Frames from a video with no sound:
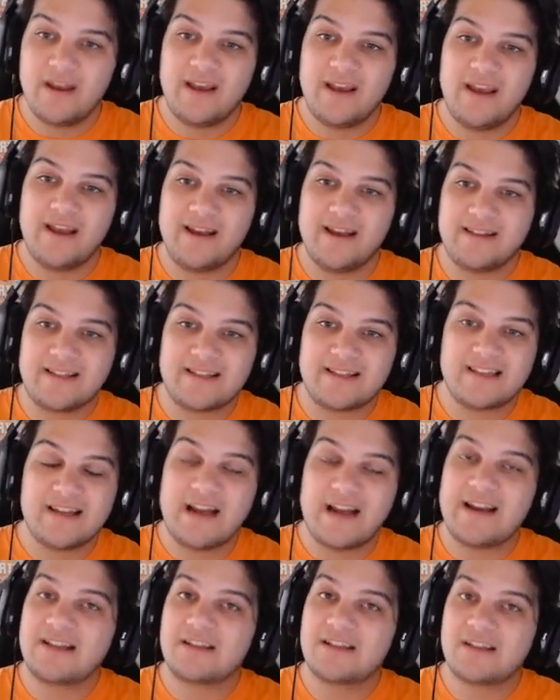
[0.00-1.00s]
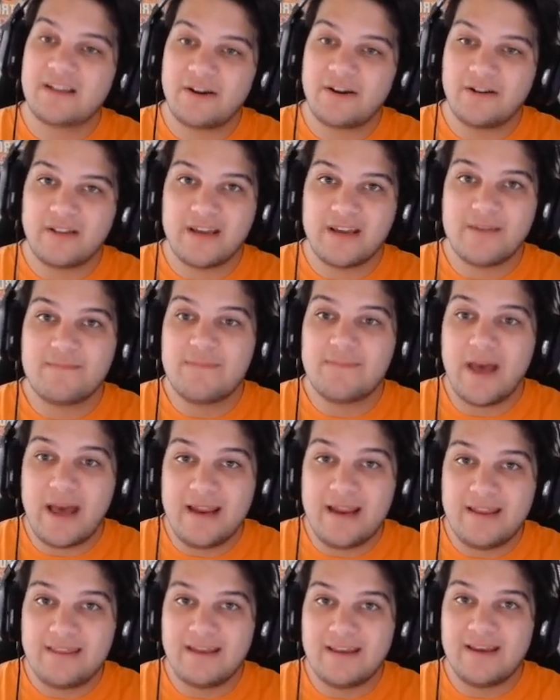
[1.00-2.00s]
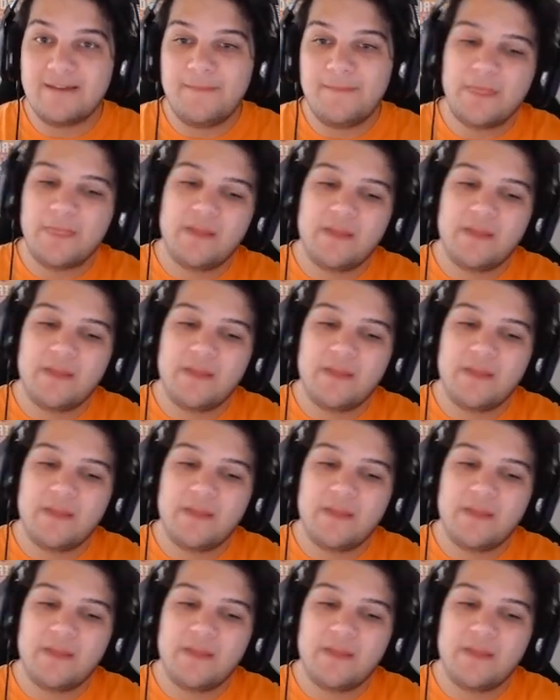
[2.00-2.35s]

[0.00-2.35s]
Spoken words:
And that's not necessarily a bad thing.